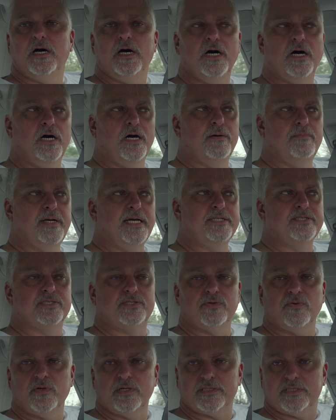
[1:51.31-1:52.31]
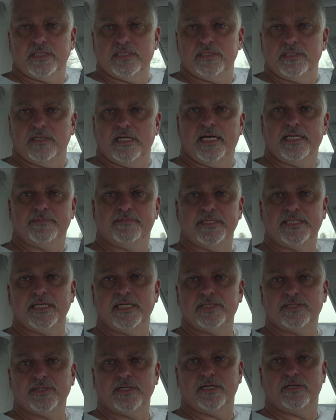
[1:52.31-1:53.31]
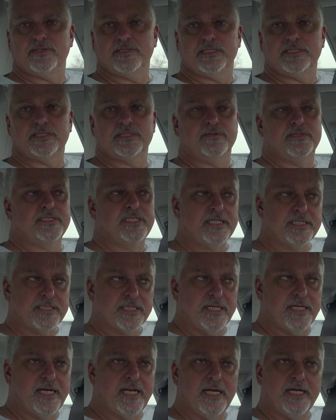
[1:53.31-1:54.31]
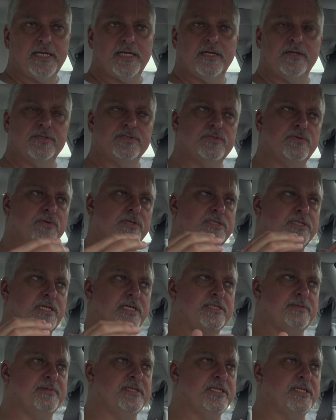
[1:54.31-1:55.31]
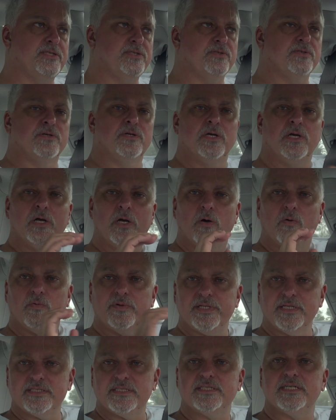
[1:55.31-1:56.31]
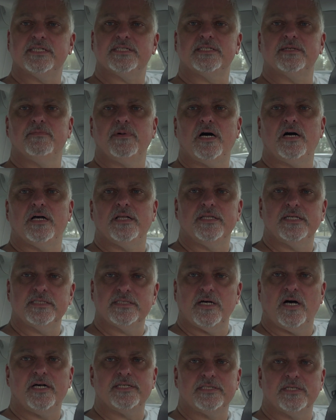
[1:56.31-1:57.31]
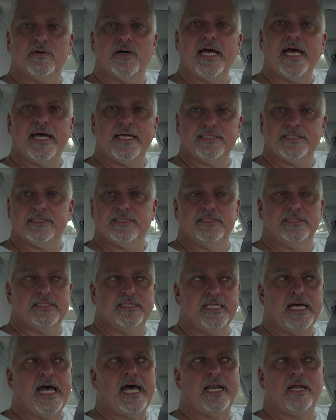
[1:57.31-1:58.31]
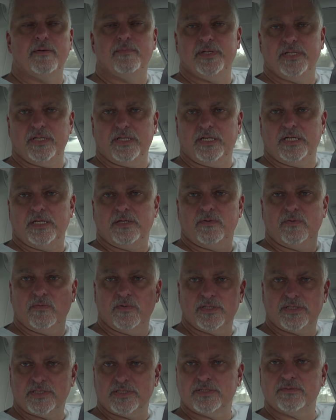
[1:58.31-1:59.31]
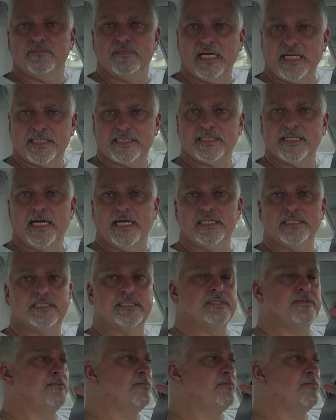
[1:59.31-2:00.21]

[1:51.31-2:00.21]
And stores it as potential energy. So it takes kinetic and stores it as potential. Well, this system, this also has that ability, which makes sense